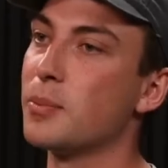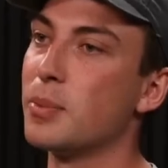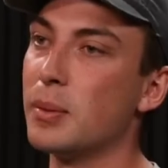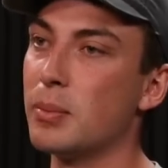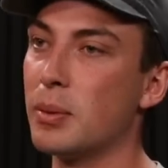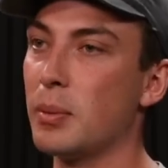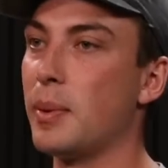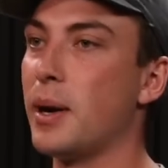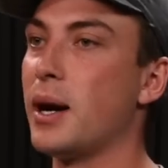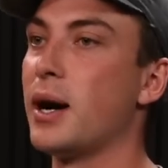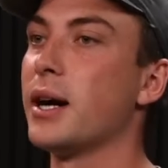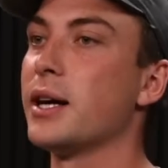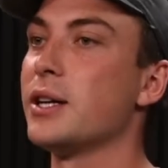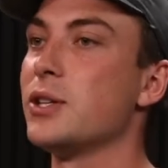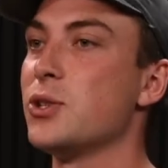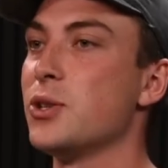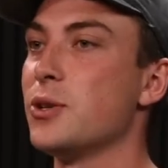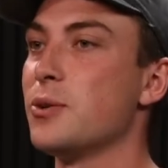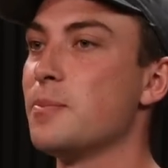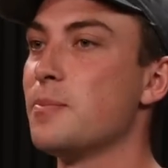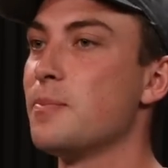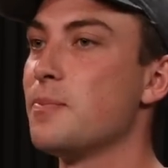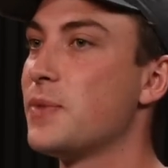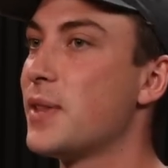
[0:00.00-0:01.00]
the people behind
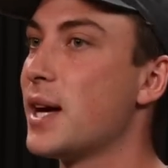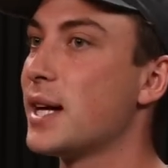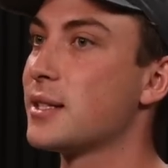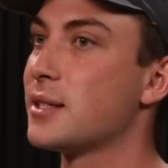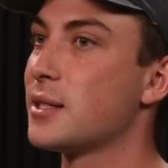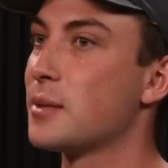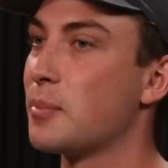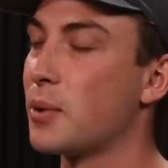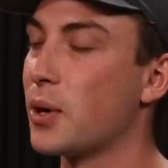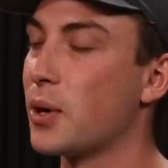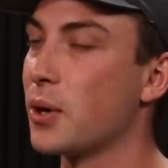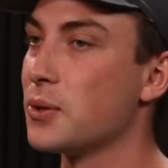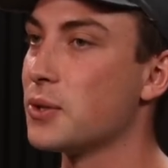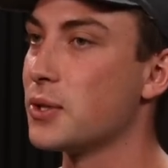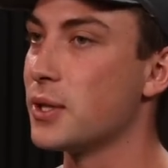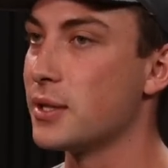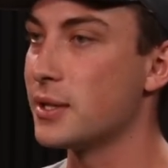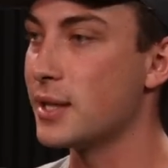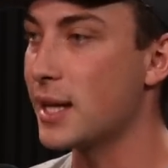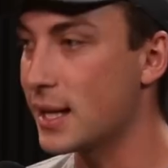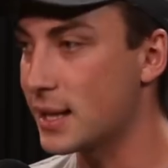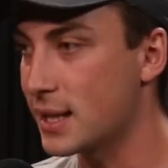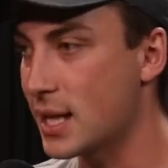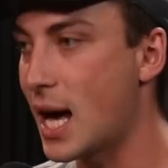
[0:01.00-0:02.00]
you. That's the process.
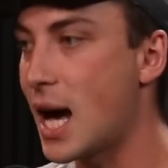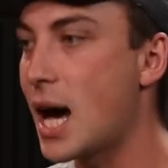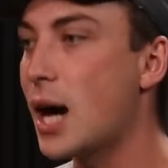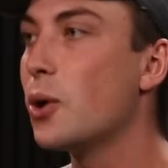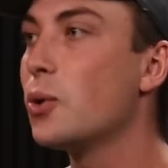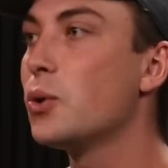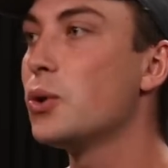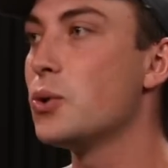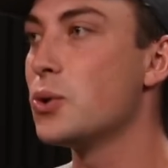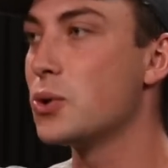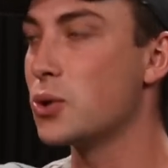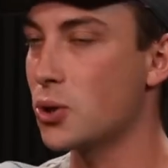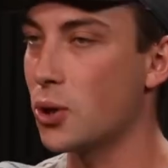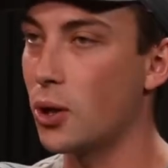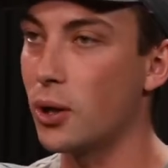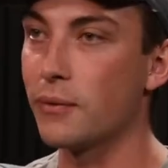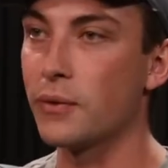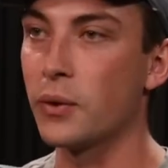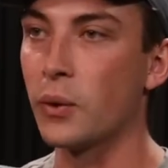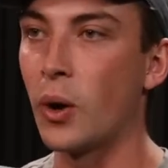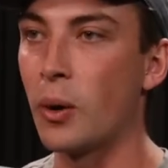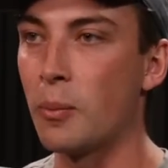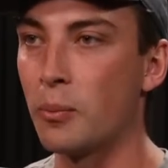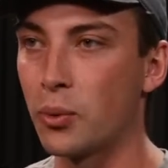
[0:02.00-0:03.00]
That's how you
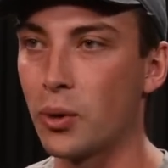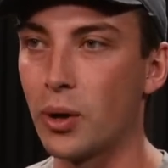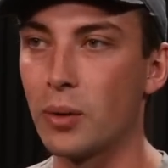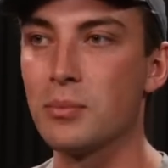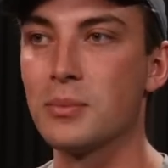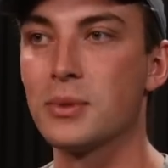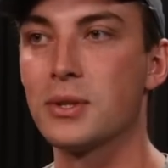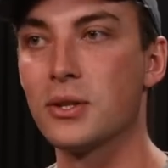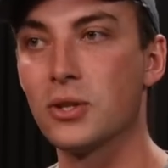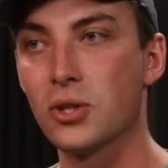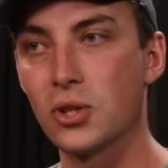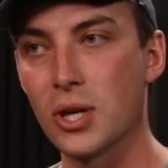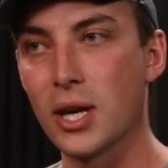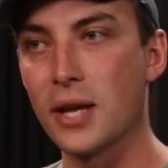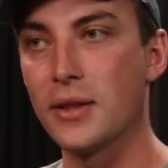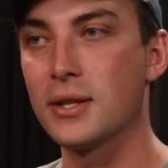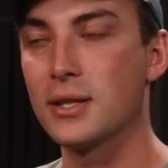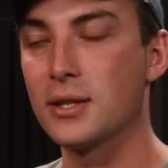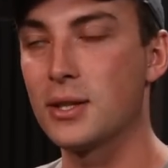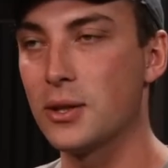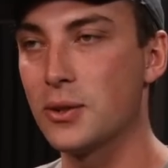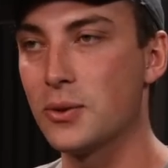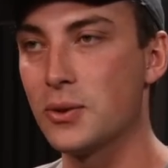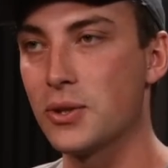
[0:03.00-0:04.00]
solve your own problems and share the
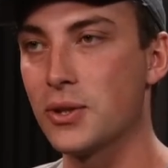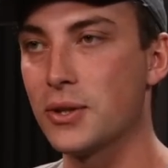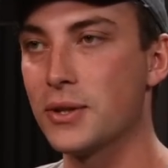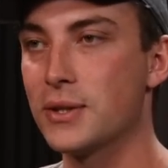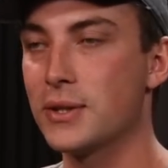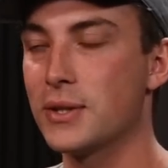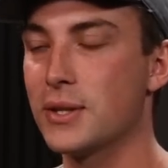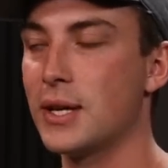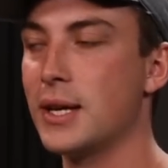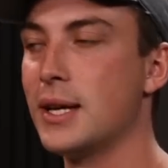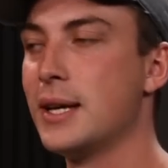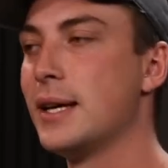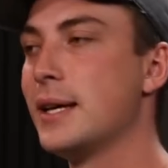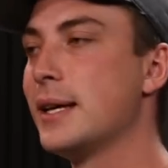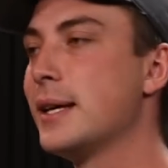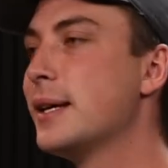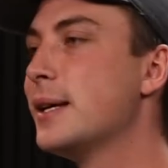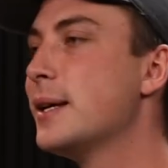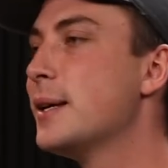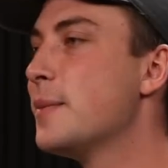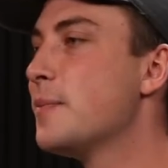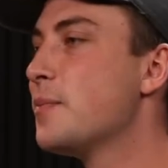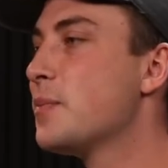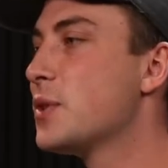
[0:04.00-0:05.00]
solutions.
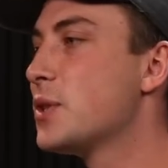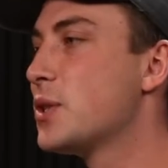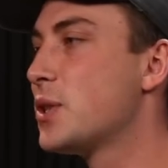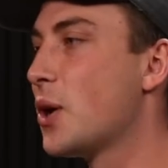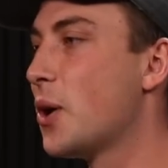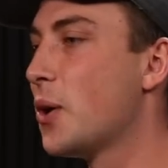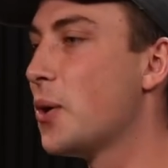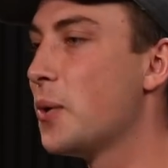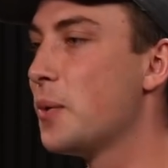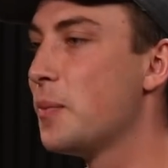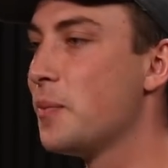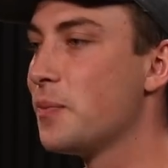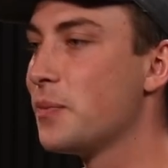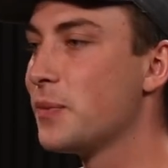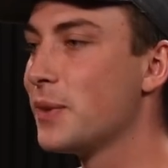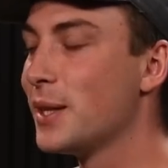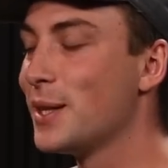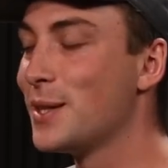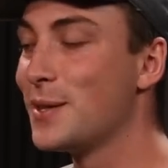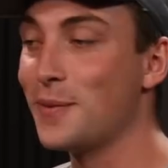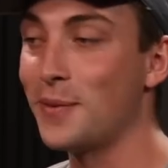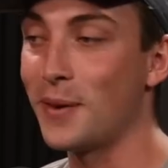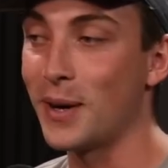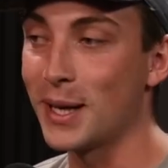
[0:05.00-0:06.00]
So
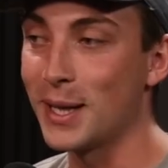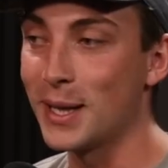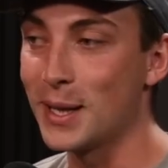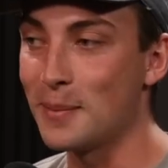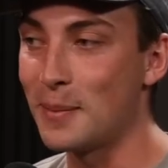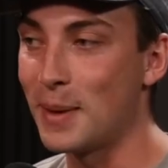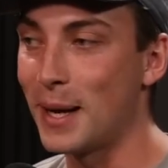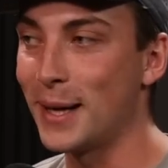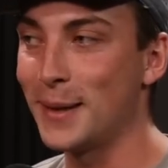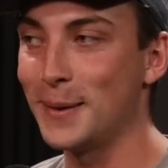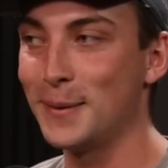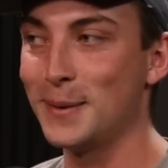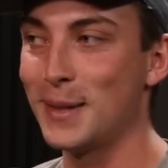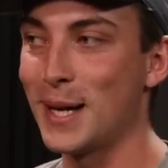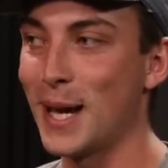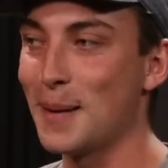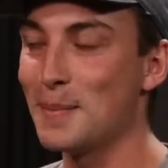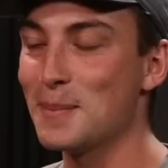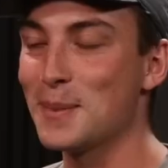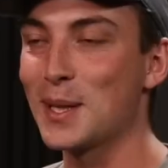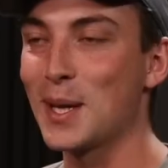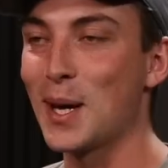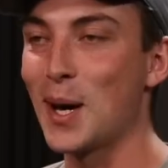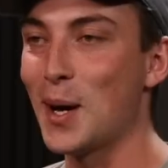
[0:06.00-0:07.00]
it's funny that my
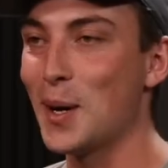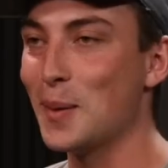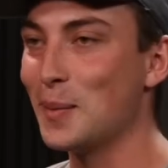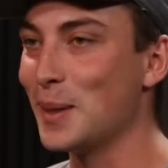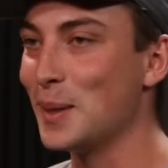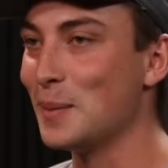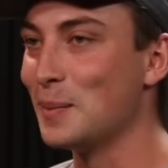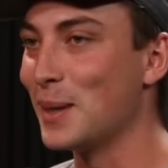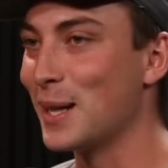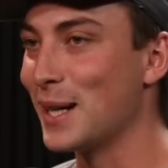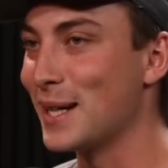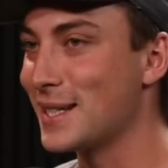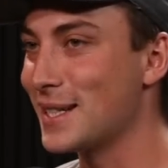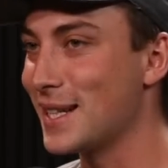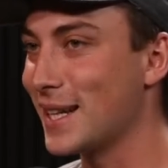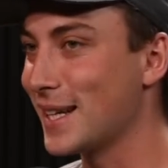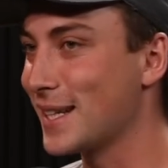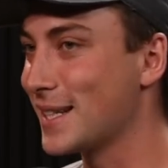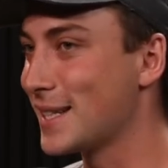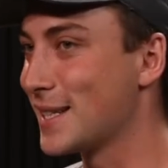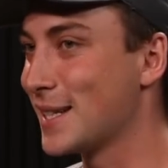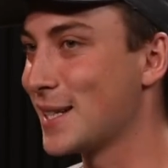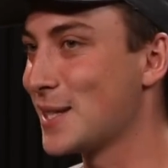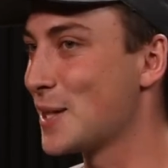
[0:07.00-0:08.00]
name's Kirby, but it's
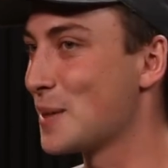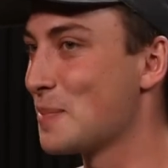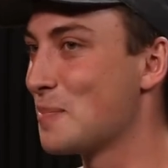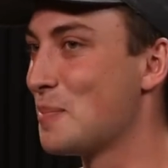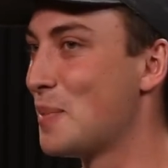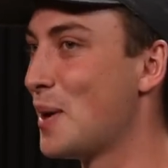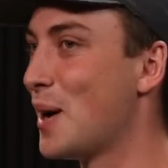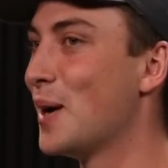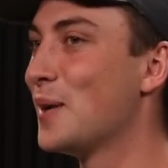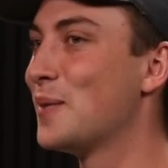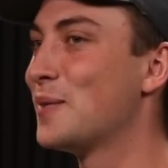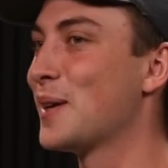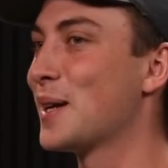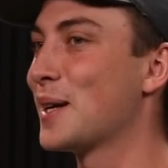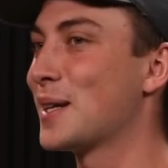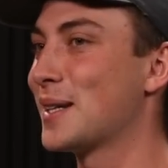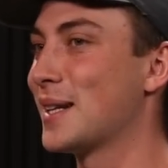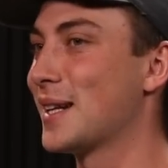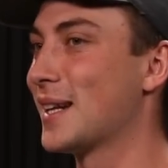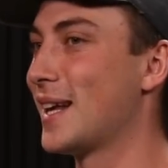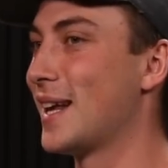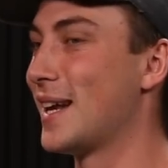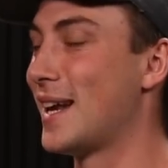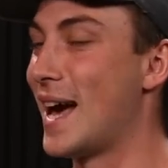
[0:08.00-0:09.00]
like such a
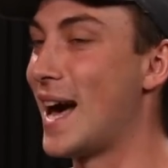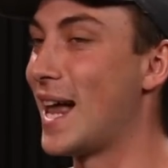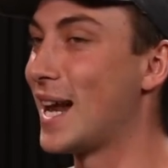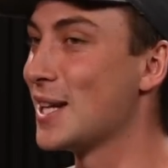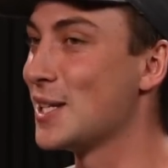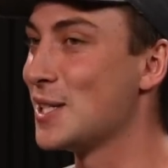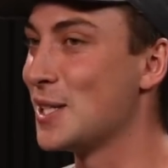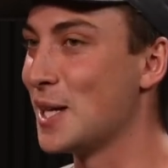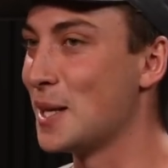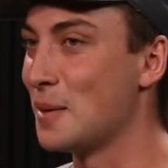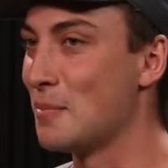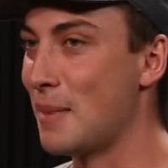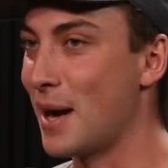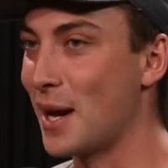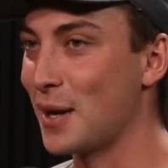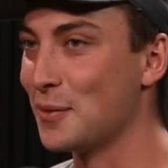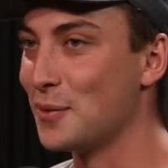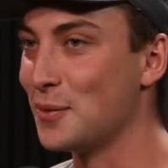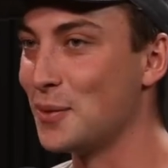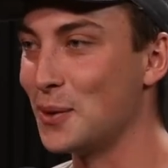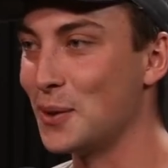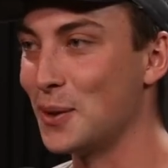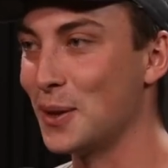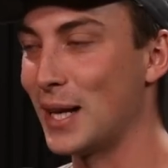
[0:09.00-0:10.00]
perfect analogy and
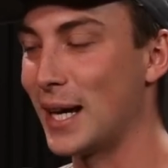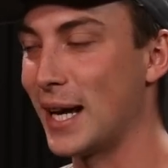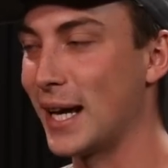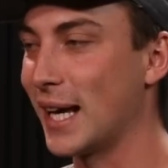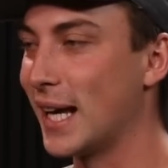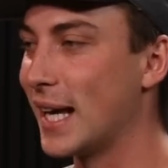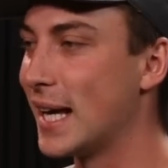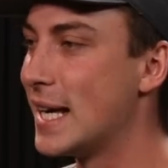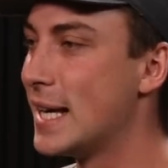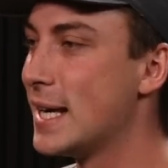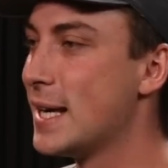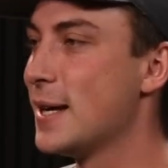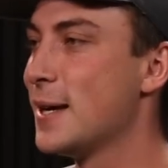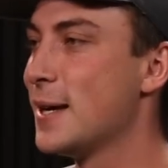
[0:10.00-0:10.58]
metaphor. Like,